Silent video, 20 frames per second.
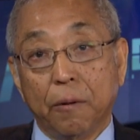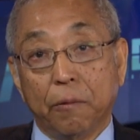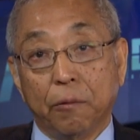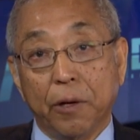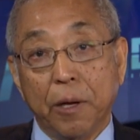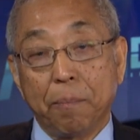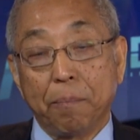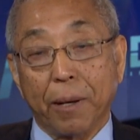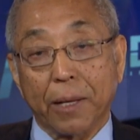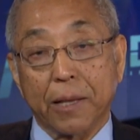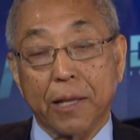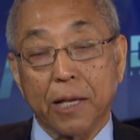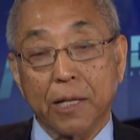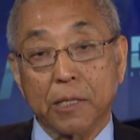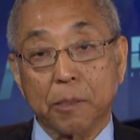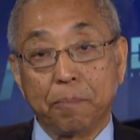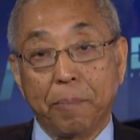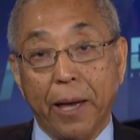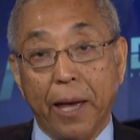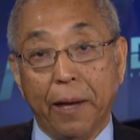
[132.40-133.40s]
we
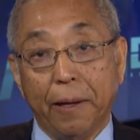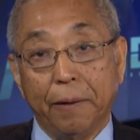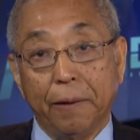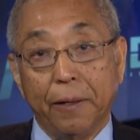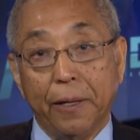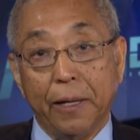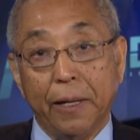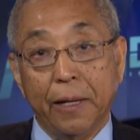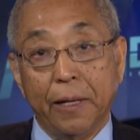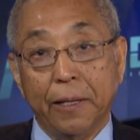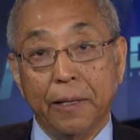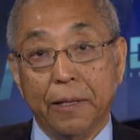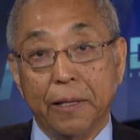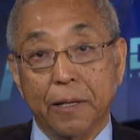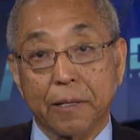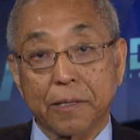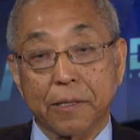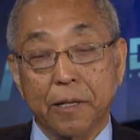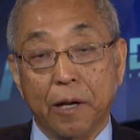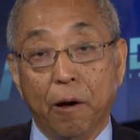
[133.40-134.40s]
participate in
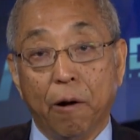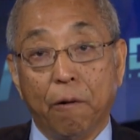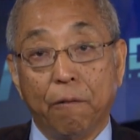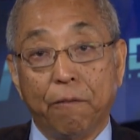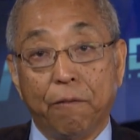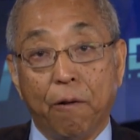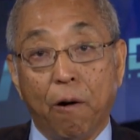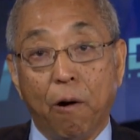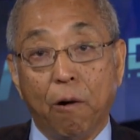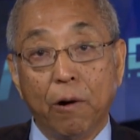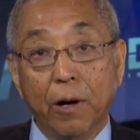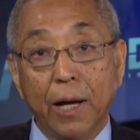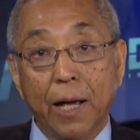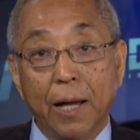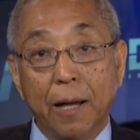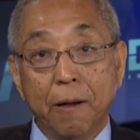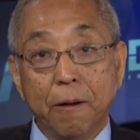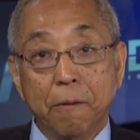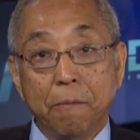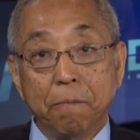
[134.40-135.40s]
the cell phone,
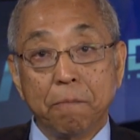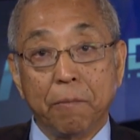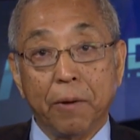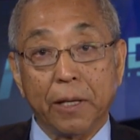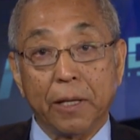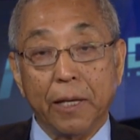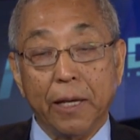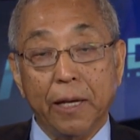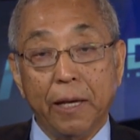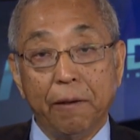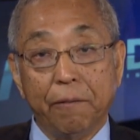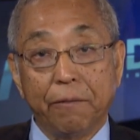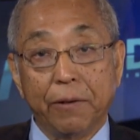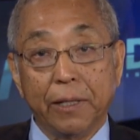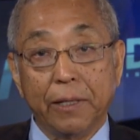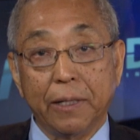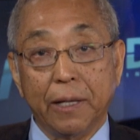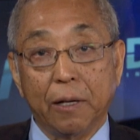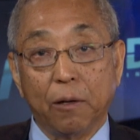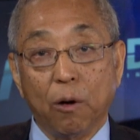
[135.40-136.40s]
but
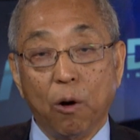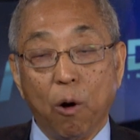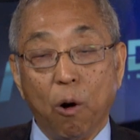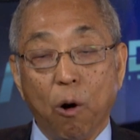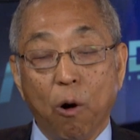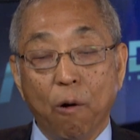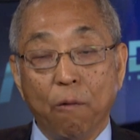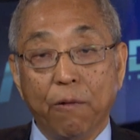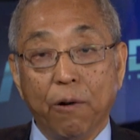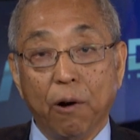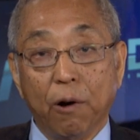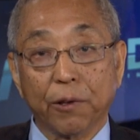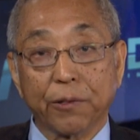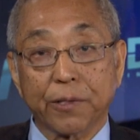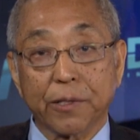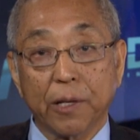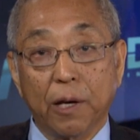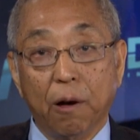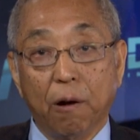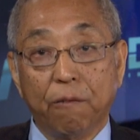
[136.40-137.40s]
even the overall
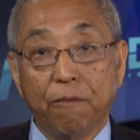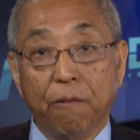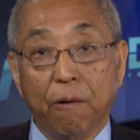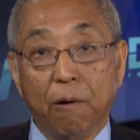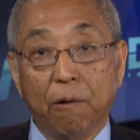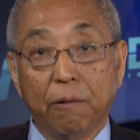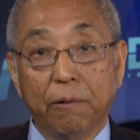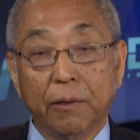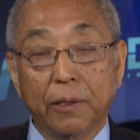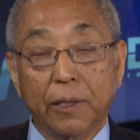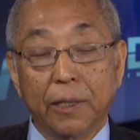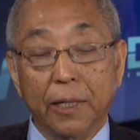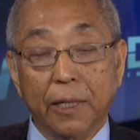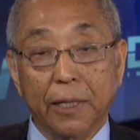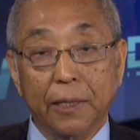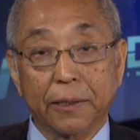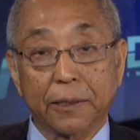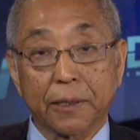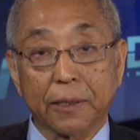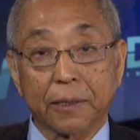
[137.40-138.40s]
cell phone
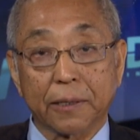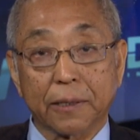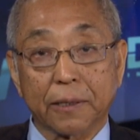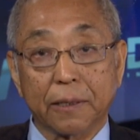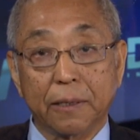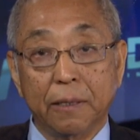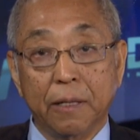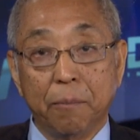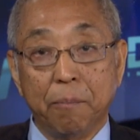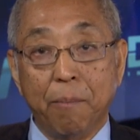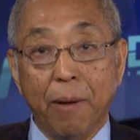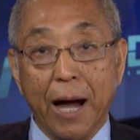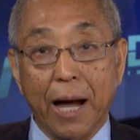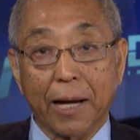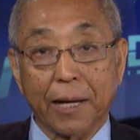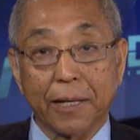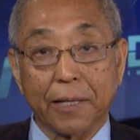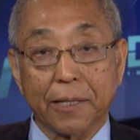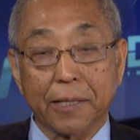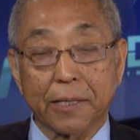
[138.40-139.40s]
is the
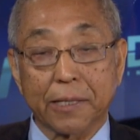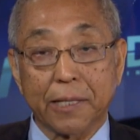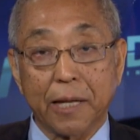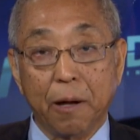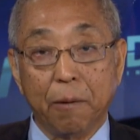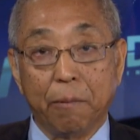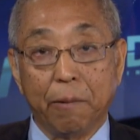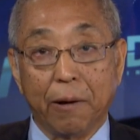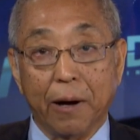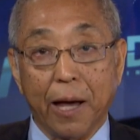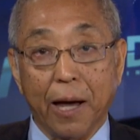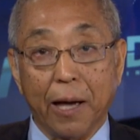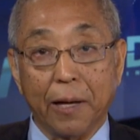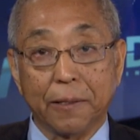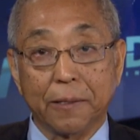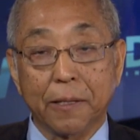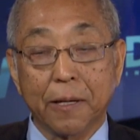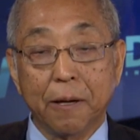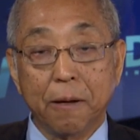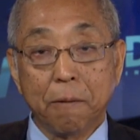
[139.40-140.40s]
market
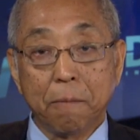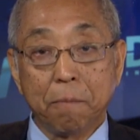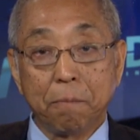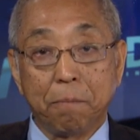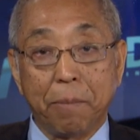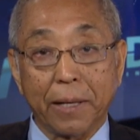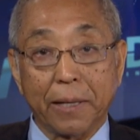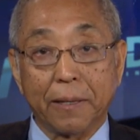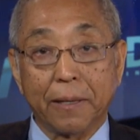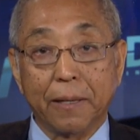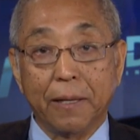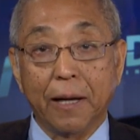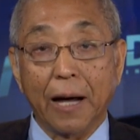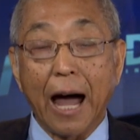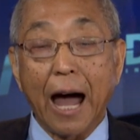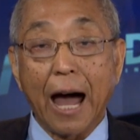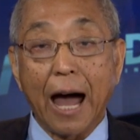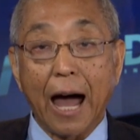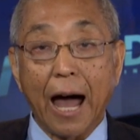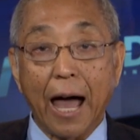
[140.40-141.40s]
stabilized, but the
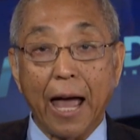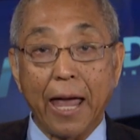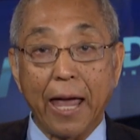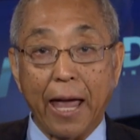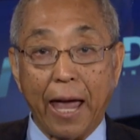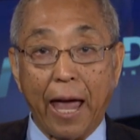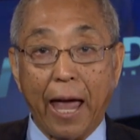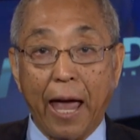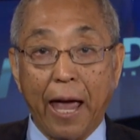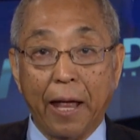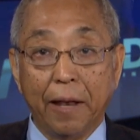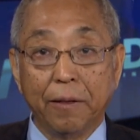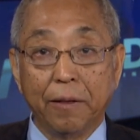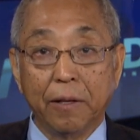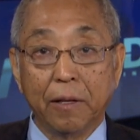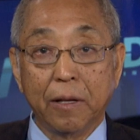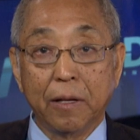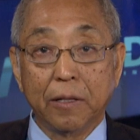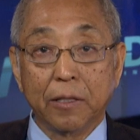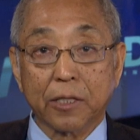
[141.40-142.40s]

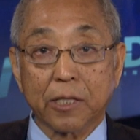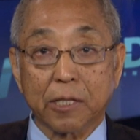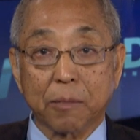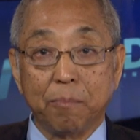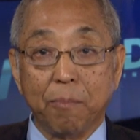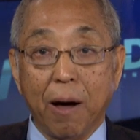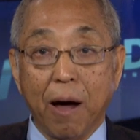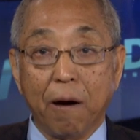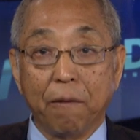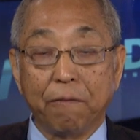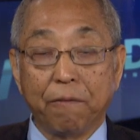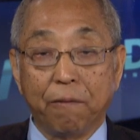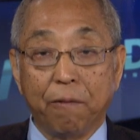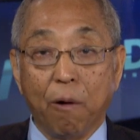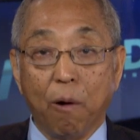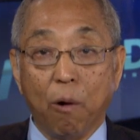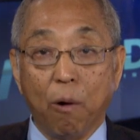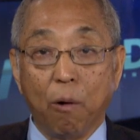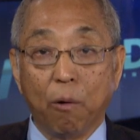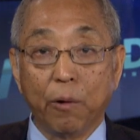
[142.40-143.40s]
high-end
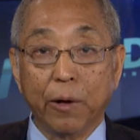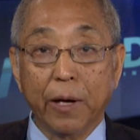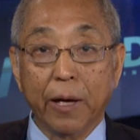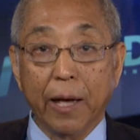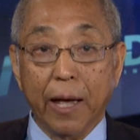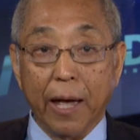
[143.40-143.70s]
smartphone